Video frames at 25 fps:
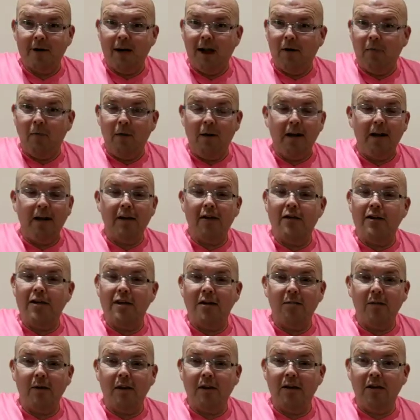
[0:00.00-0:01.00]
When I used to
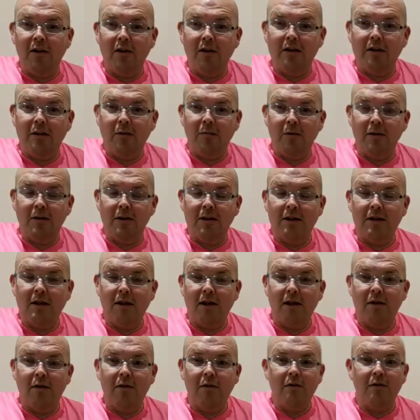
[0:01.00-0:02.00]
be 31
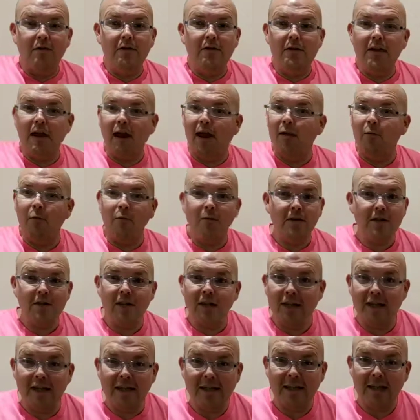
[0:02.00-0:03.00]
stones, I
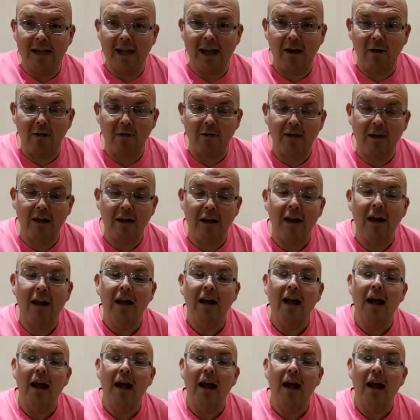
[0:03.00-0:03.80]
wasn't eating healthy,